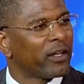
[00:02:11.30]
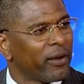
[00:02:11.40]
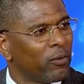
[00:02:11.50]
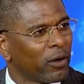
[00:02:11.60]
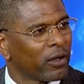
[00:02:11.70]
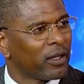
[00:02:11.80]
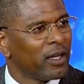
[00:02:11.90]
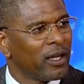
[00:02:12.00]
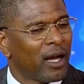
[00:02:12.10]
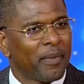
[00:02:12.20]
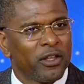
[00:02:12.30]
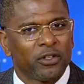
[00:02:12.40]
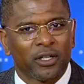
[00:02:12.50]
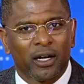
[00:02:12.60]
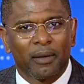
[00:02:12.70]
they work. I mean, you
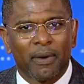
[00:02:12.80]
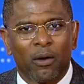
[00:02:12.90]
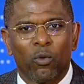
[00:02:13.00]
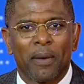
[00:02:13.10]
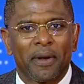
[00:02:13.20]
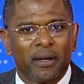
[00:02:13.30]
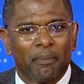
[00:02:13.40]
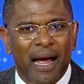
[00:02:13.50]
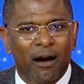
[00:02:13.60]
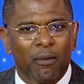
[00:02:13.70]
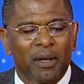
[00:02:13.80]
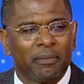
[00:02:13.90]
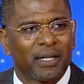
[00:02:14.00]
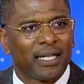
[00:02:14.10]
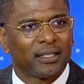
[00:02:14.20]
talk about women empowerment,
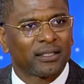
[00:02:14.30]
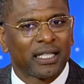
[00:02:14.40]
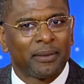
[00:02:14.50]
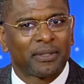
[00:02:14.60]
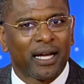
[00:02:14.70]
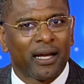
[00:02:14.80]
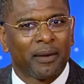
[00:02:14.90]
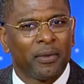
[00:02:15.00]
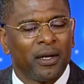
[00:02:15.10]
but at the same time,